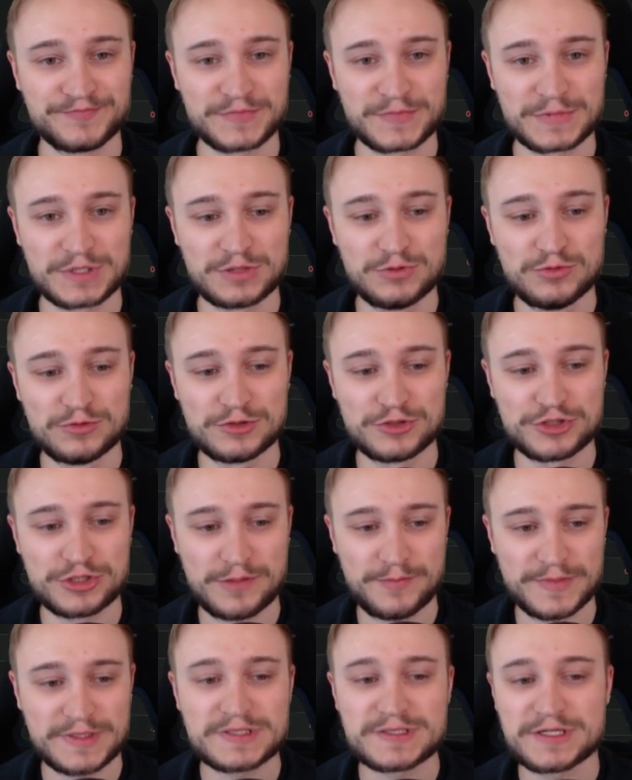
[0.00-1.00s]
Google
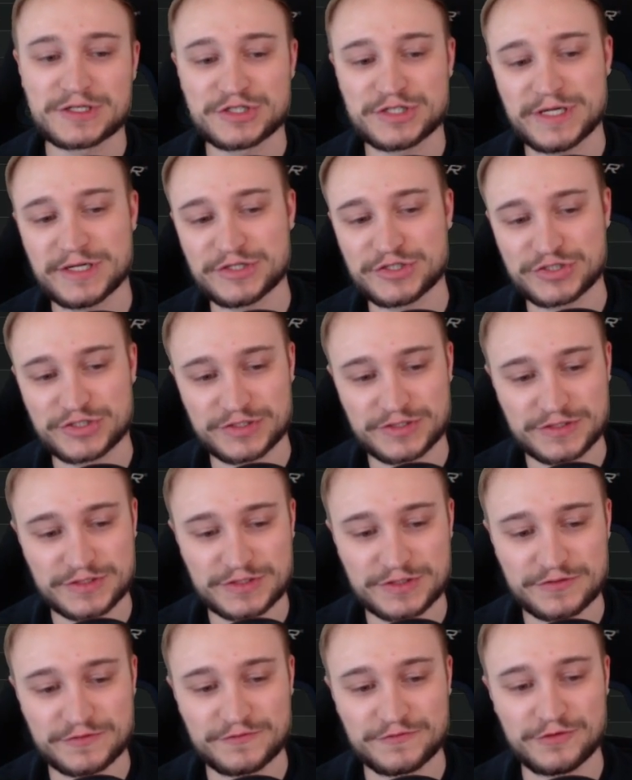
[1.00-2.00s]
Shopping suggestions,
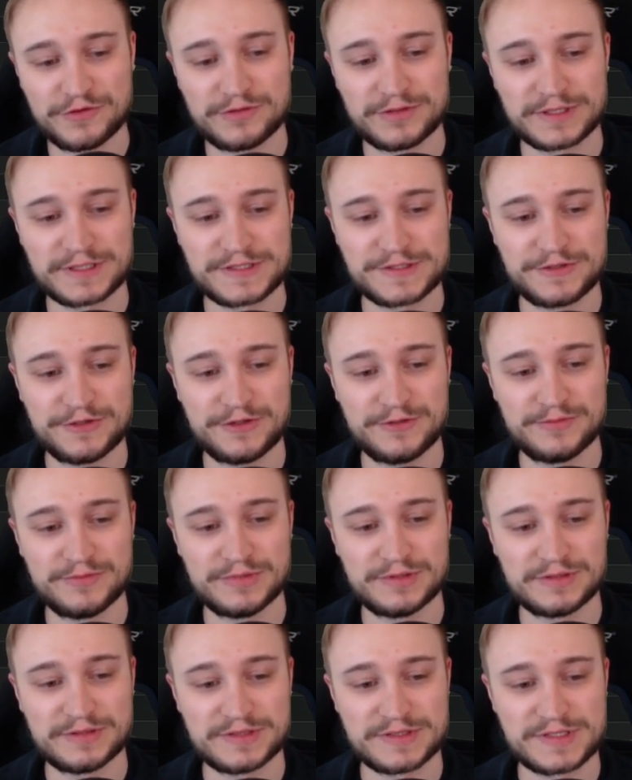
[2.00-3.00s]
for
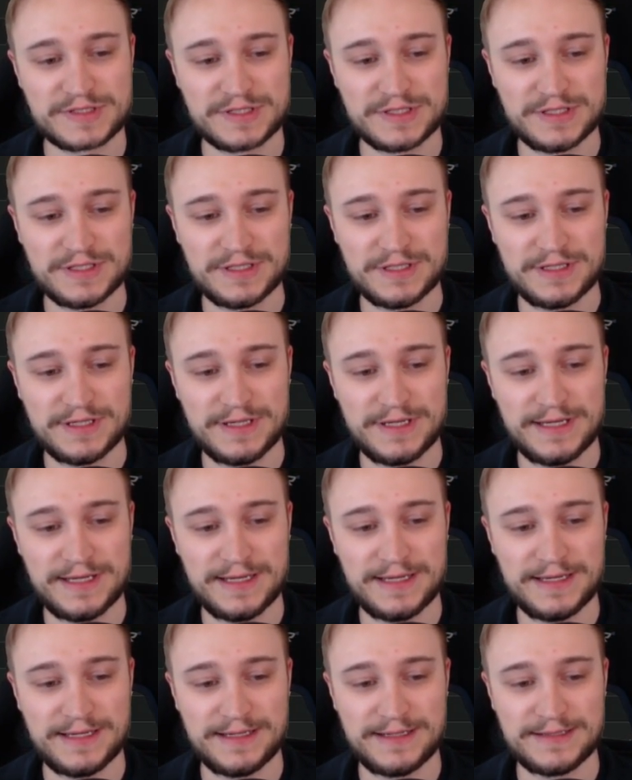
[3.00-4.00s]
example.
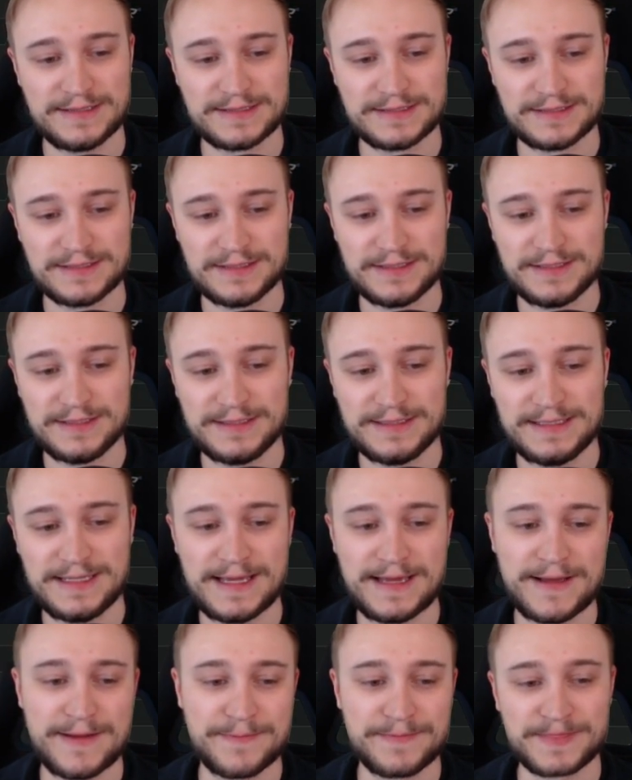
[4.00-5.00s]
And
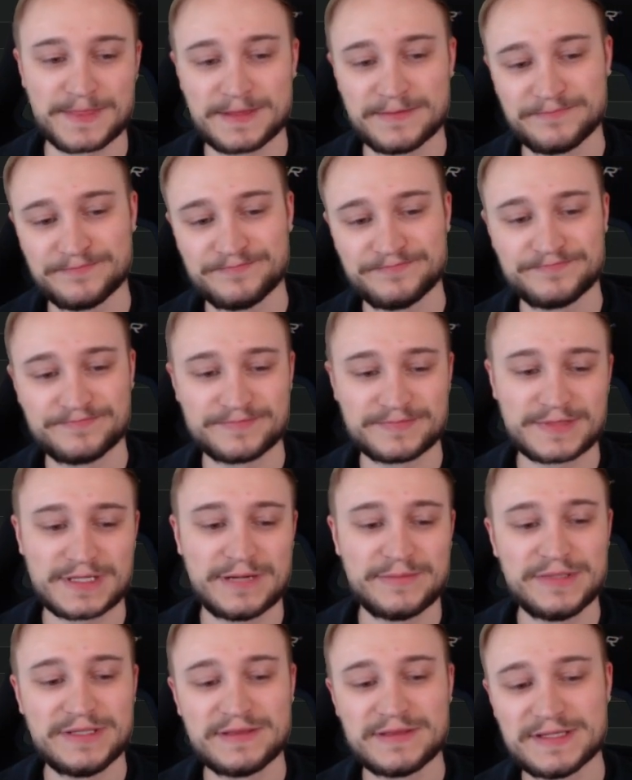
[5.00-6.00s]
yeah, I
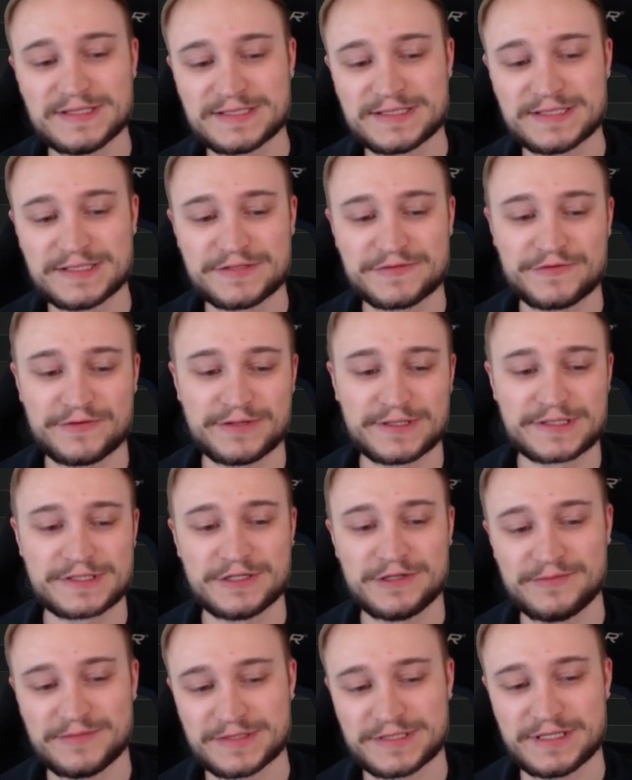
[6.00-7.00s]
mean, this is, for
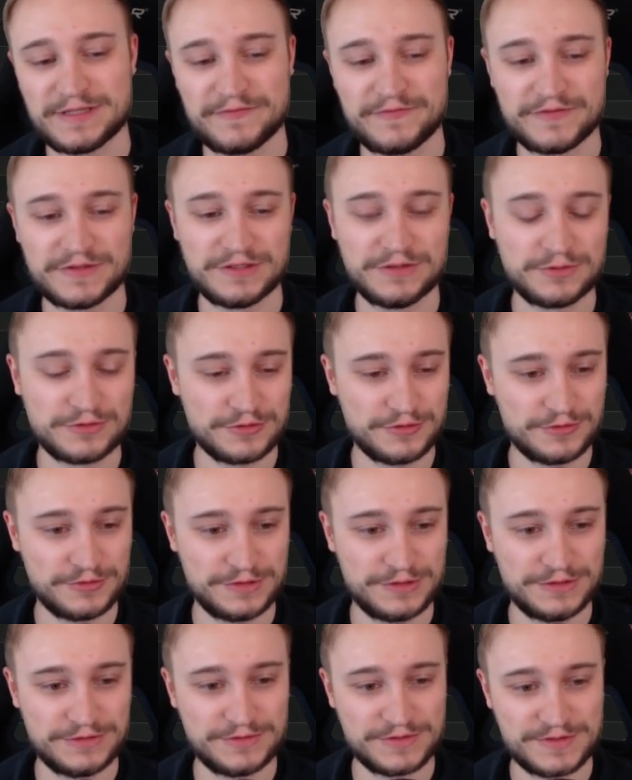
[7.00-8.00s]
example, something you could
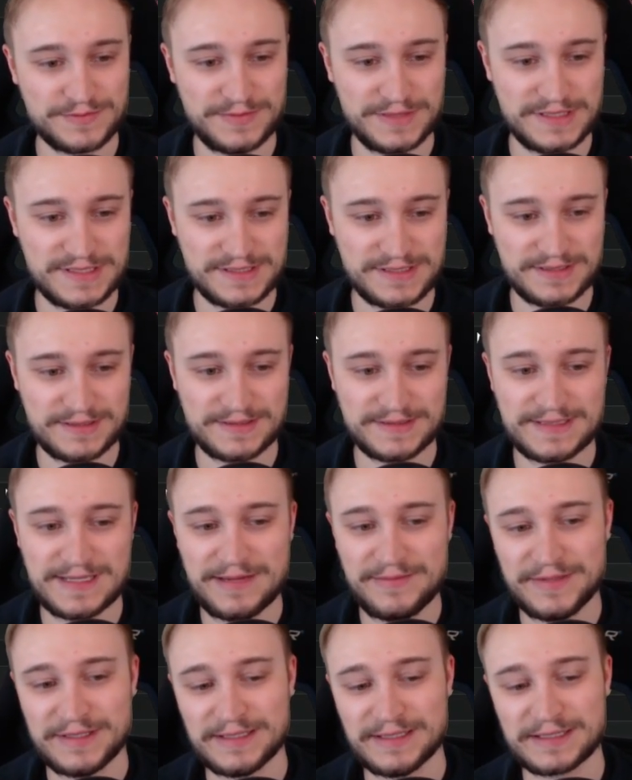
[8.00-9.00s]
use, best
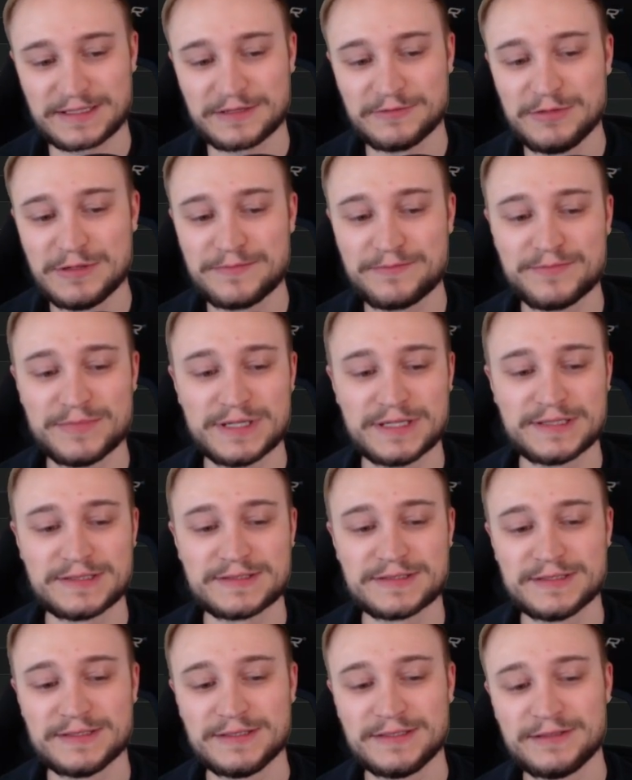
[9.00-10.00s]
dabbing equipment,
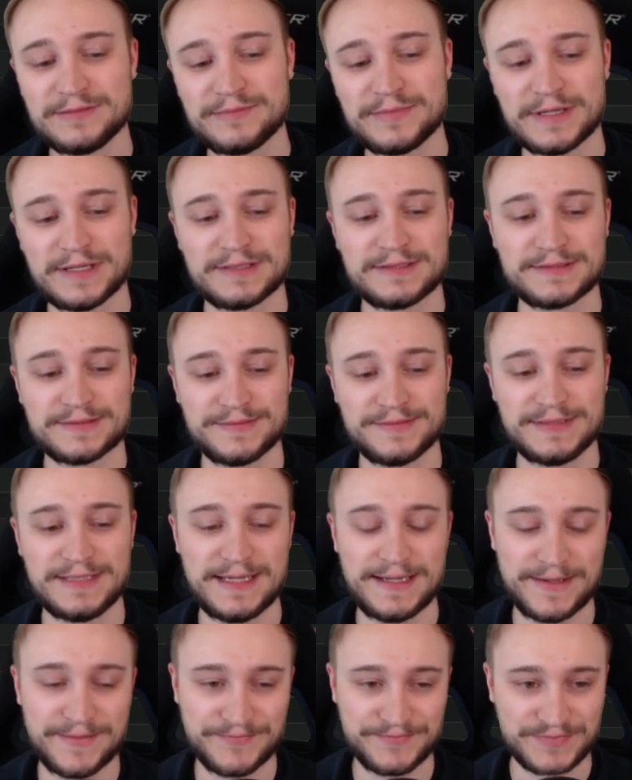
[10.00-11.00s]
but
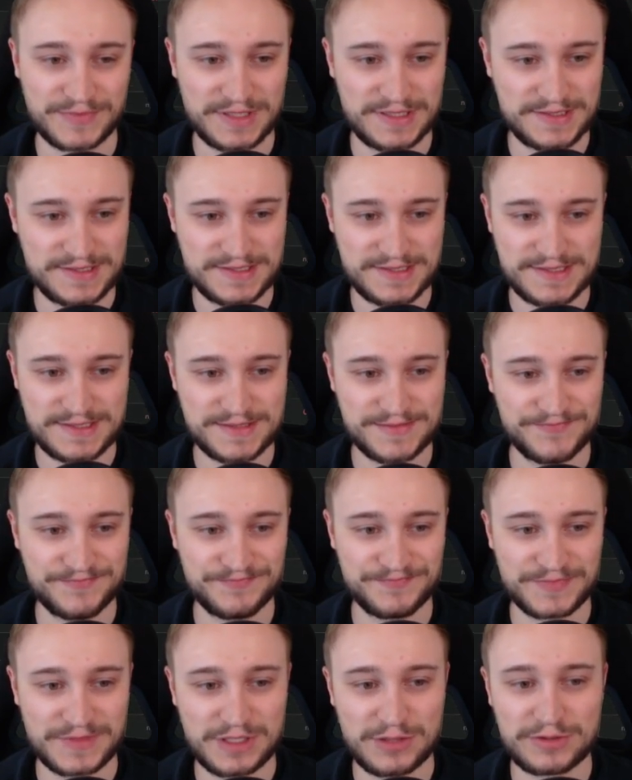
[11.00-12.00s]
yeah, it's
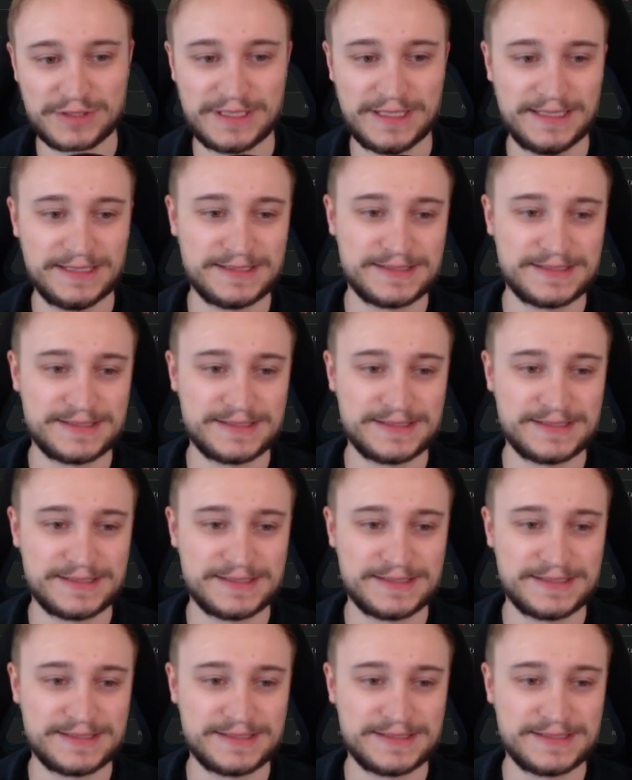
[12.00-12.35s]
okay.